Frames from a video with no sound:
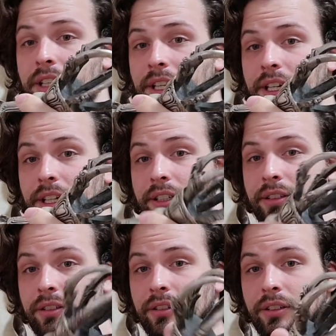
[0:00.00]

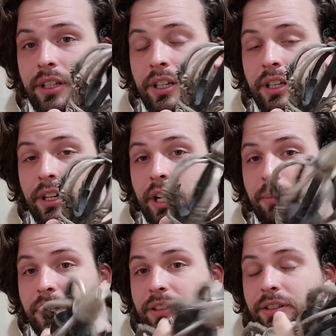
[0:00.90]
And I
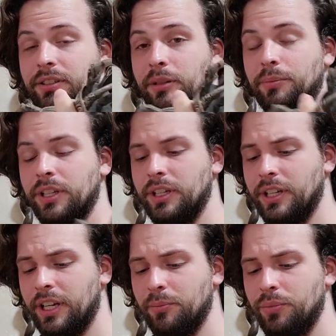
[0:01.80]
picked this up in
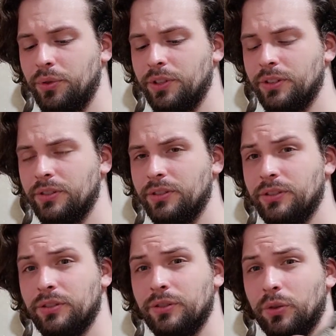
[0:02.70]
a Buddhist
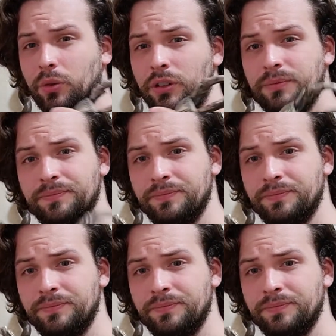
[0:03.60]
store,